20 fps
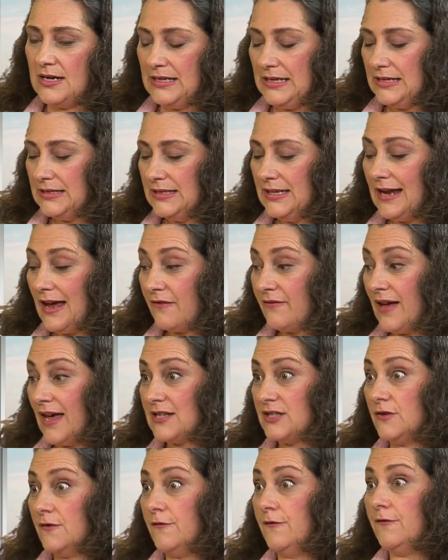ETF
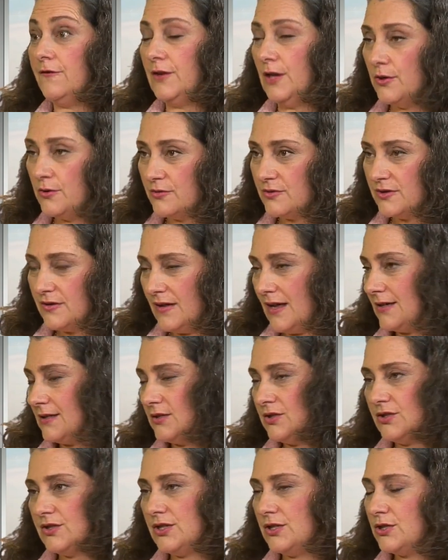has a float. That's
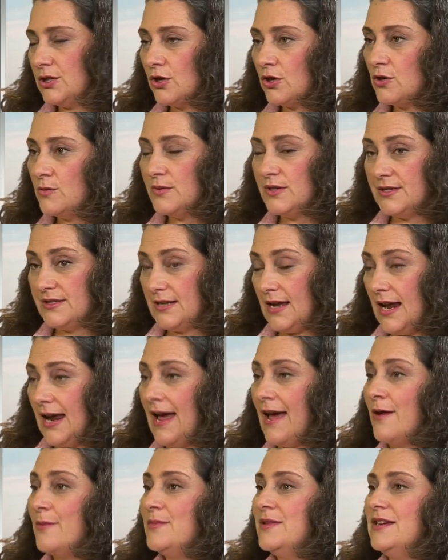just a term to say
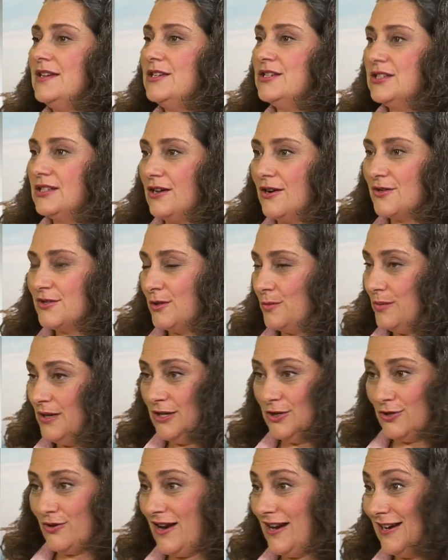how many shares are being
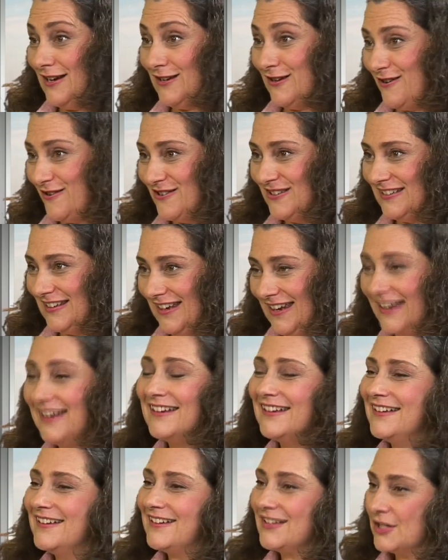traded currently
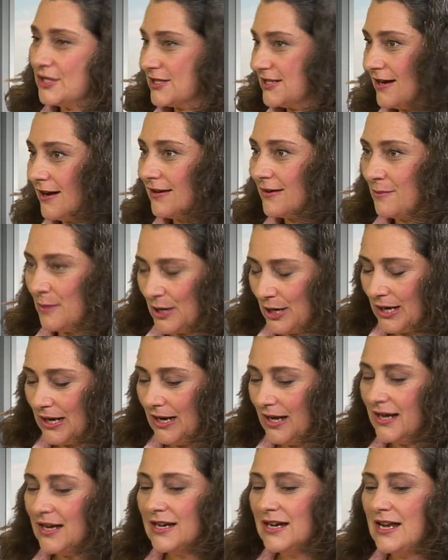on the stock
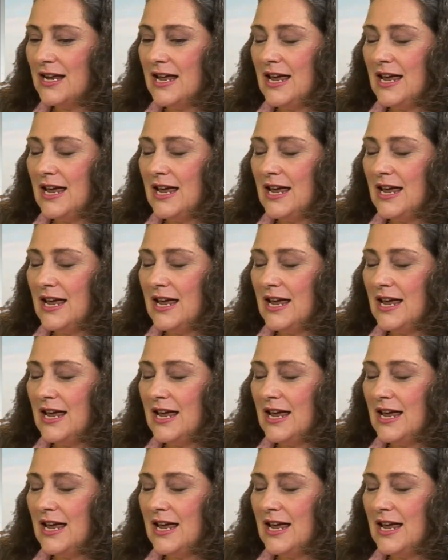market.